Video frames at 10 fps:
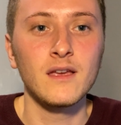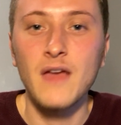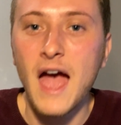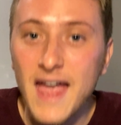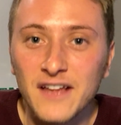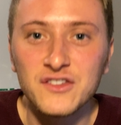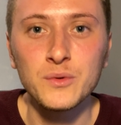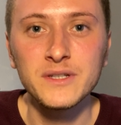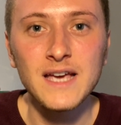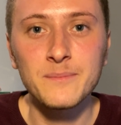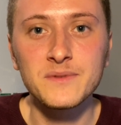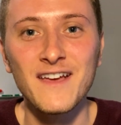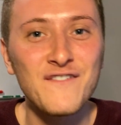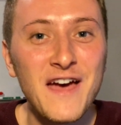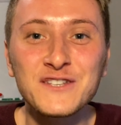I had to adapt.
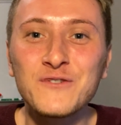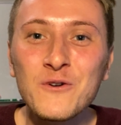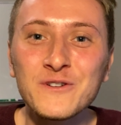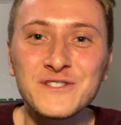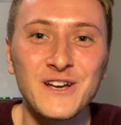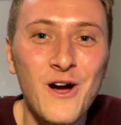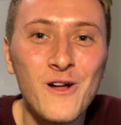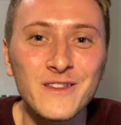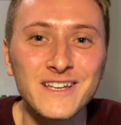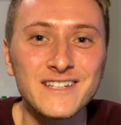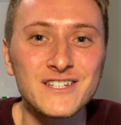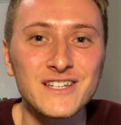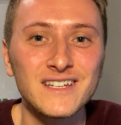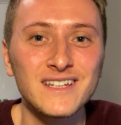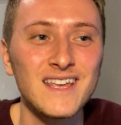Fast forward to college,
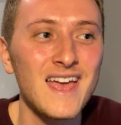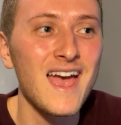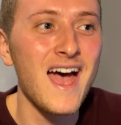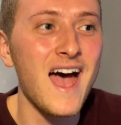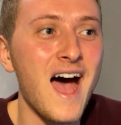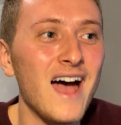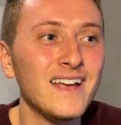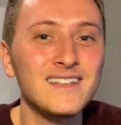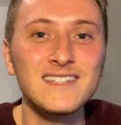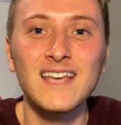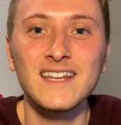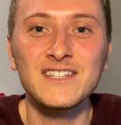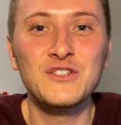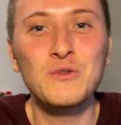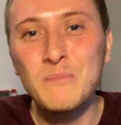I
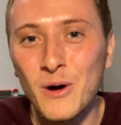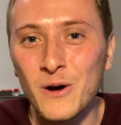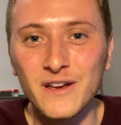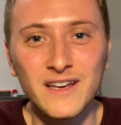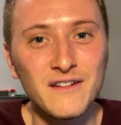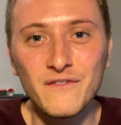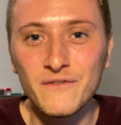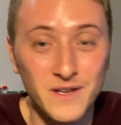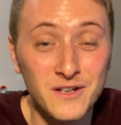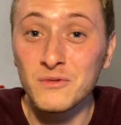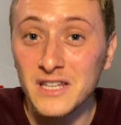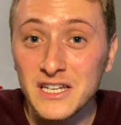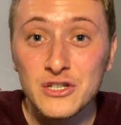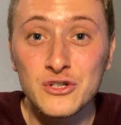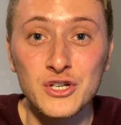decided to embark in a
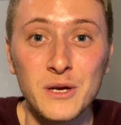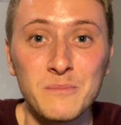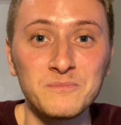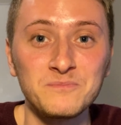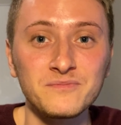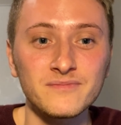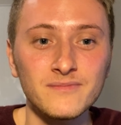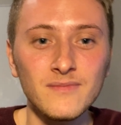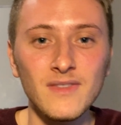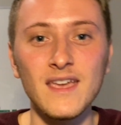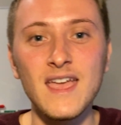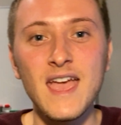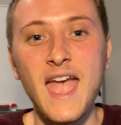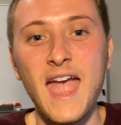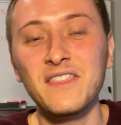relationship.
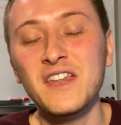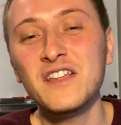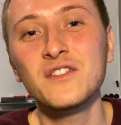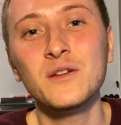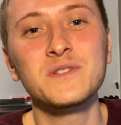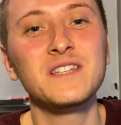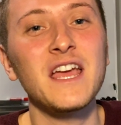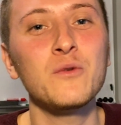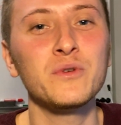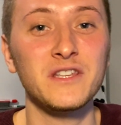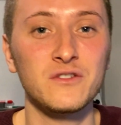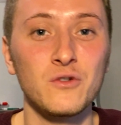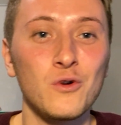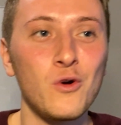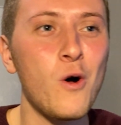And they ended up staying with this
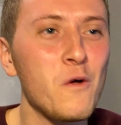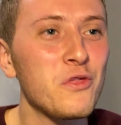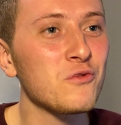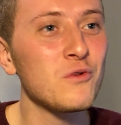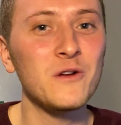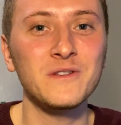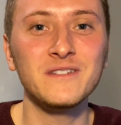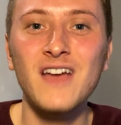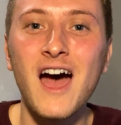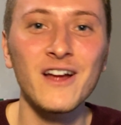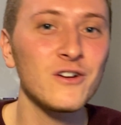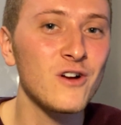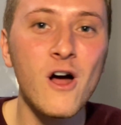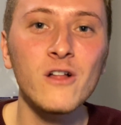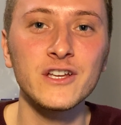girl all throughout the entire
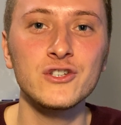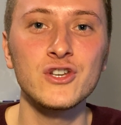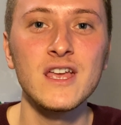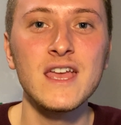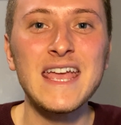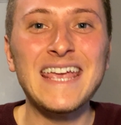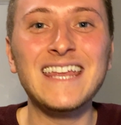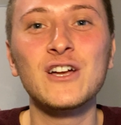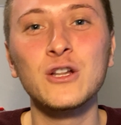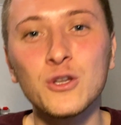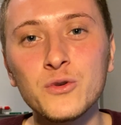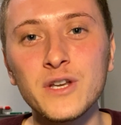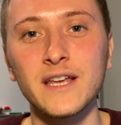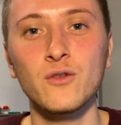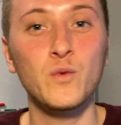college,
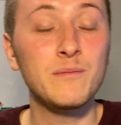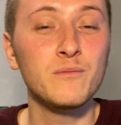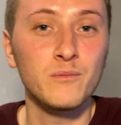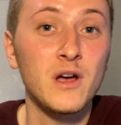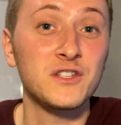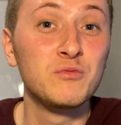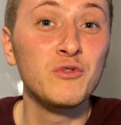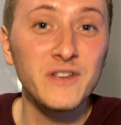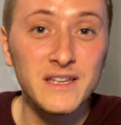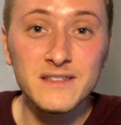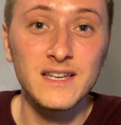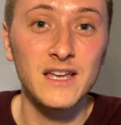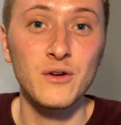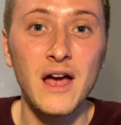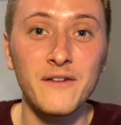including us moving in
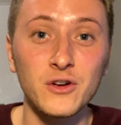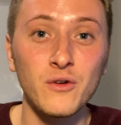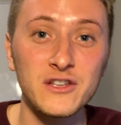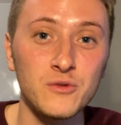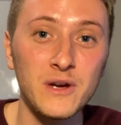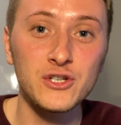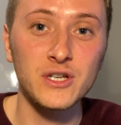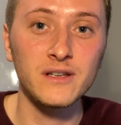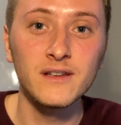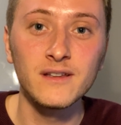together after graduation.